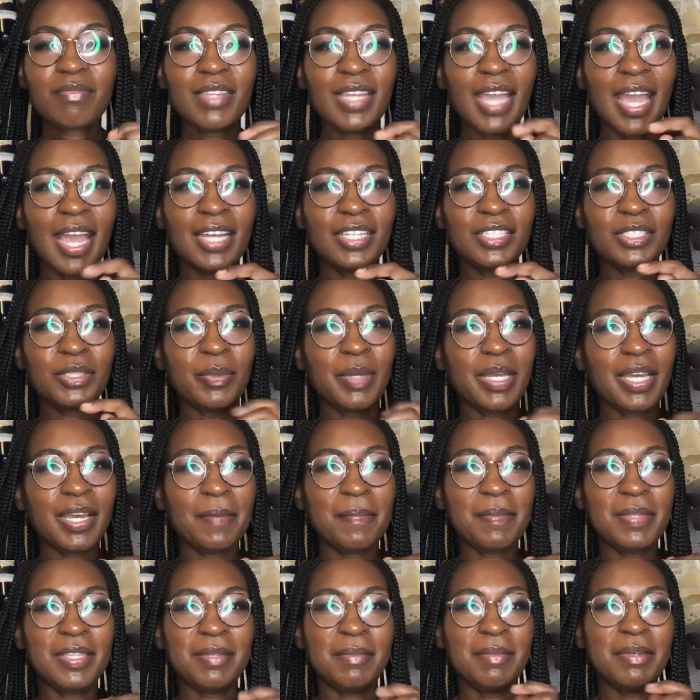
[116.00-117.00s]
I just wake up
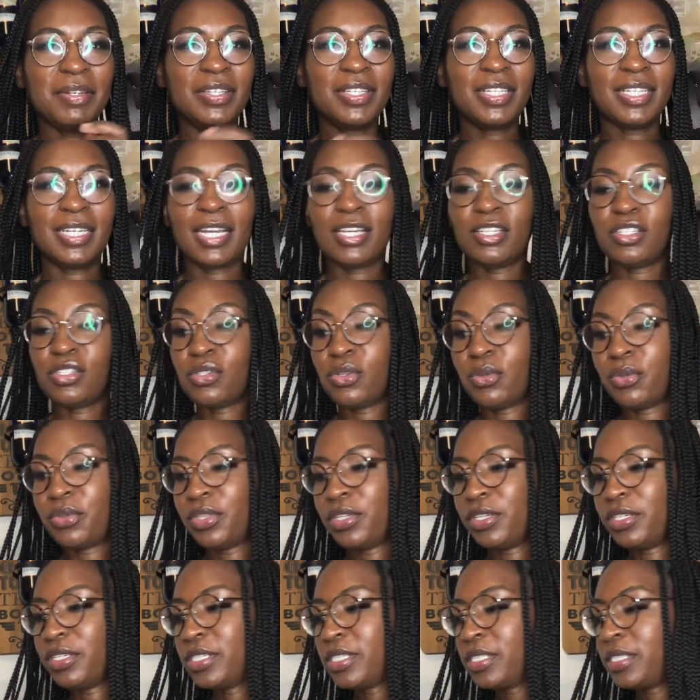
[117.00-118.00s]
in the middle of the night so
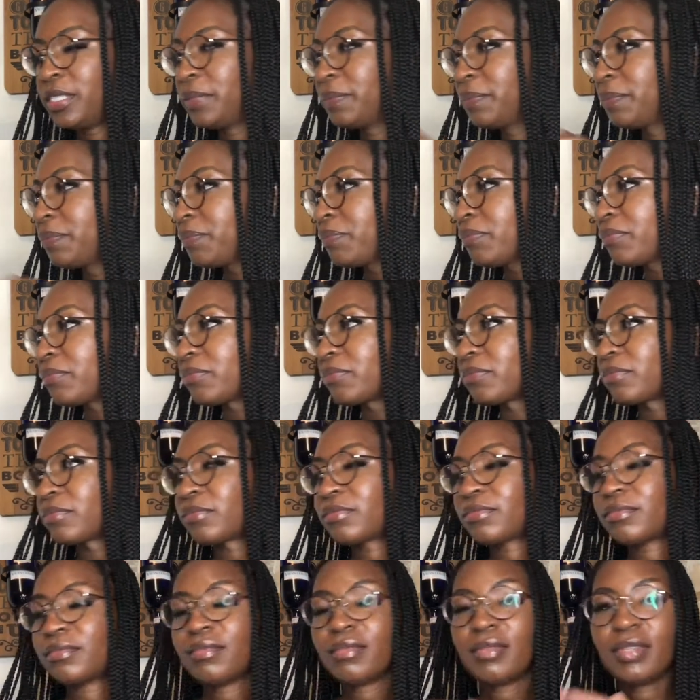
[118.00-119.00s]
thirsty,
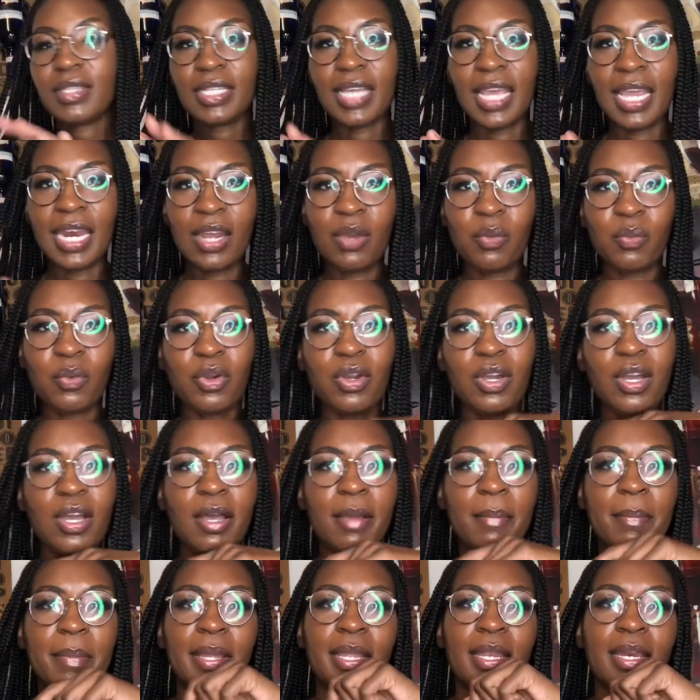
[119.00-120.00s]
and I woke
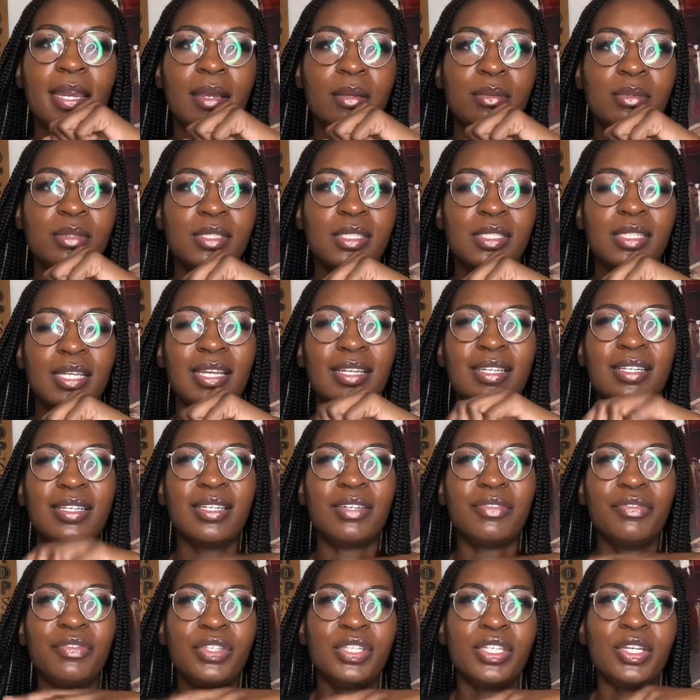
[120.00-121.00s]
up and I
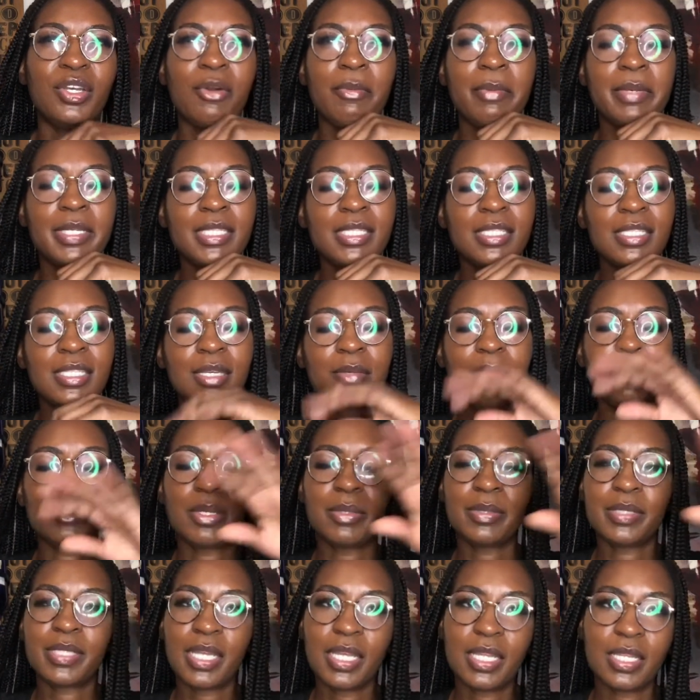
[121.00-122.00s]
couldn't really go back to sleep, so I
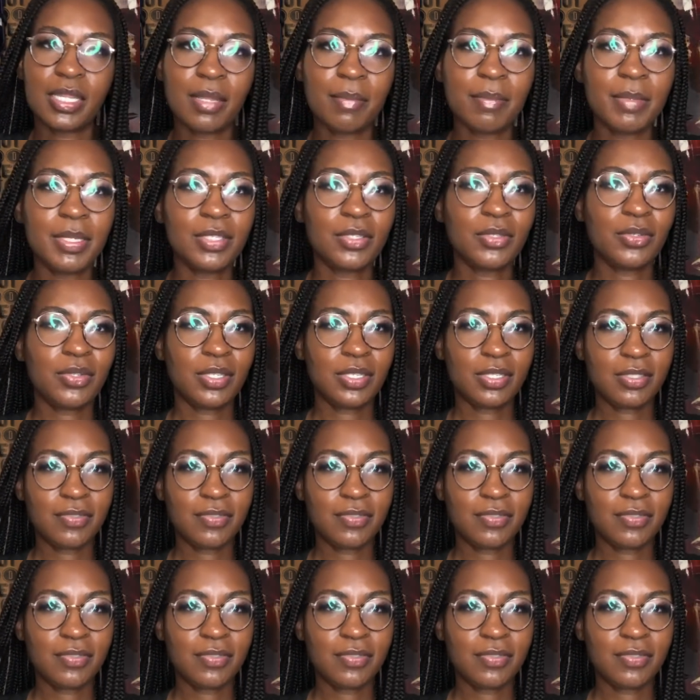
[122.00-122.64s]
was like, let me do this